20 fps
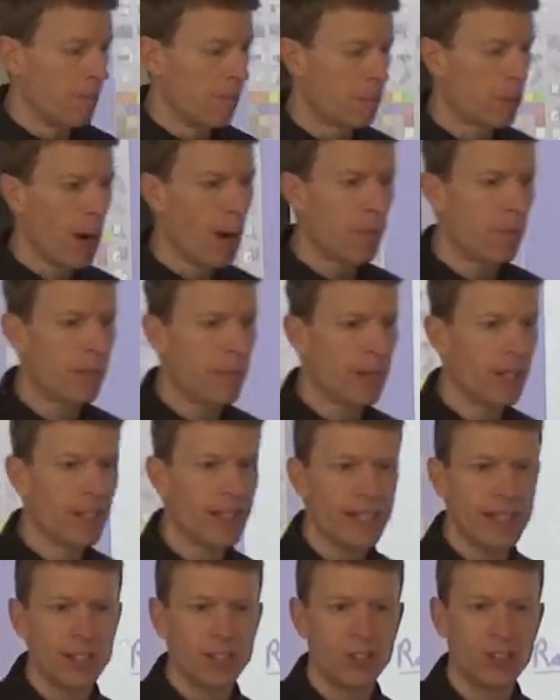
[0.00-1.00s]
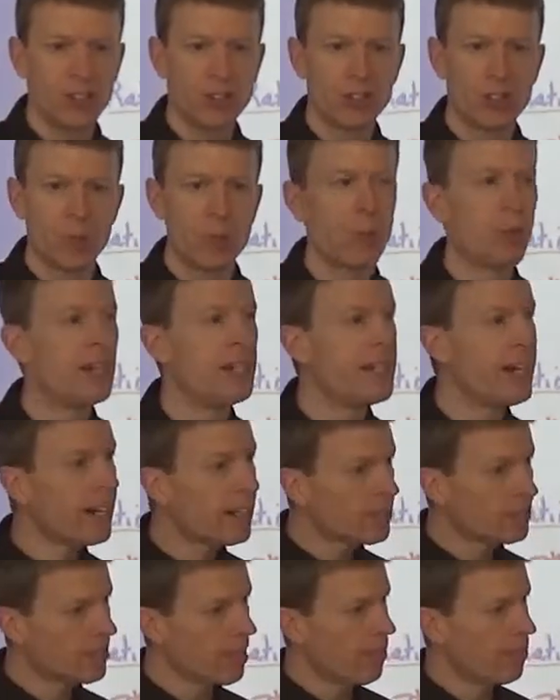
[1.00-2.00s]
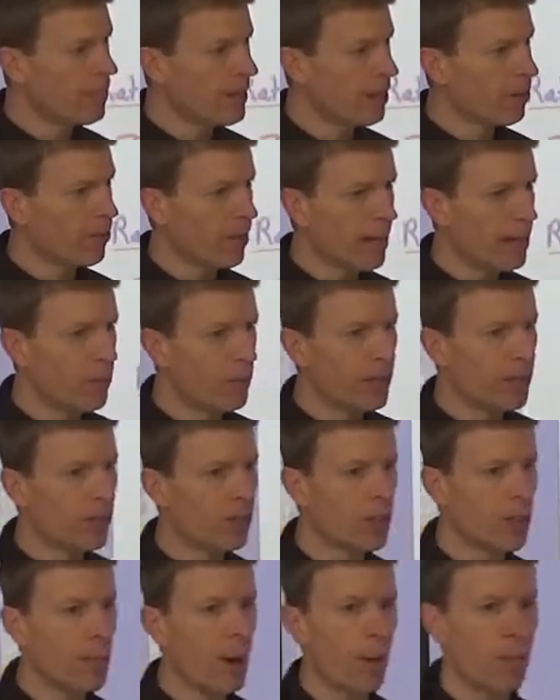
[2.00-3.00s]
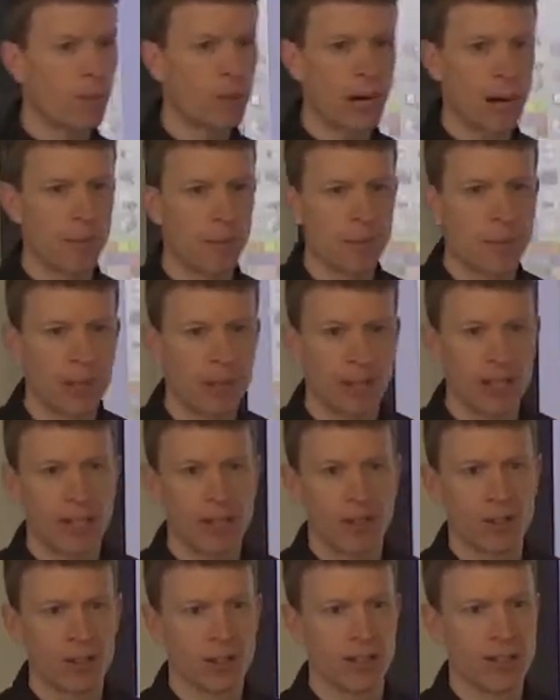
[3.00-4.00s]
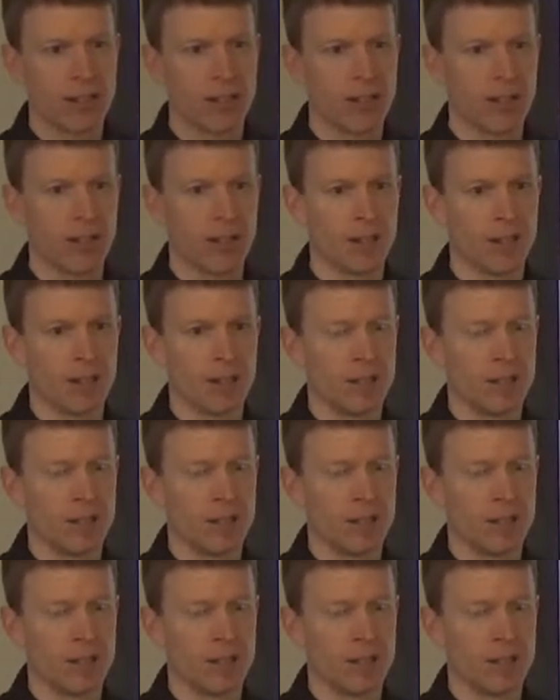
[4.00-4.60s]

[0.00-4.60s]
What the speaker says: Probability is used to predict something, right? We learned about probability earlier.